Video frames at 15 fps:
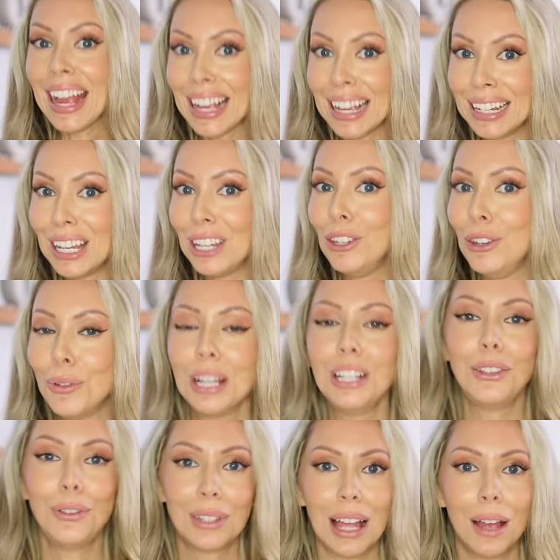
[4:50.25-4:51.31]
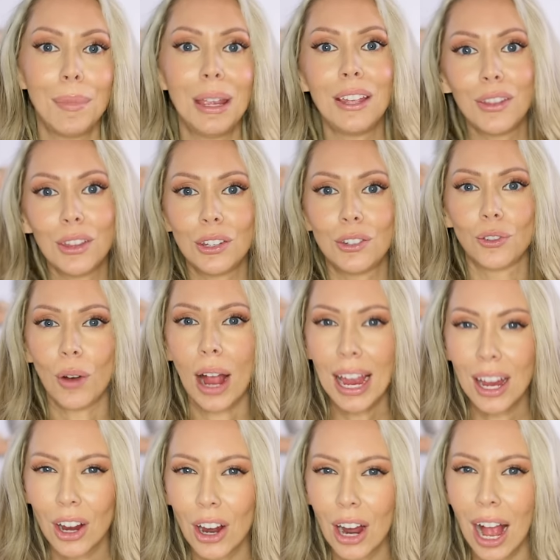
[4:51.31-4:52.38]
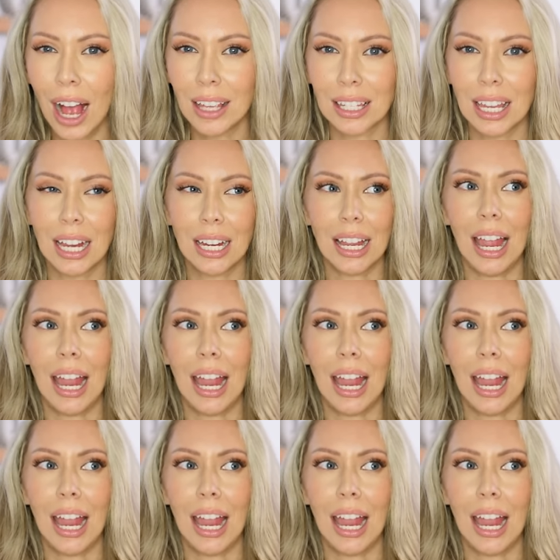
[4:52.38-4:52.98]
and you can use them in the dryer as like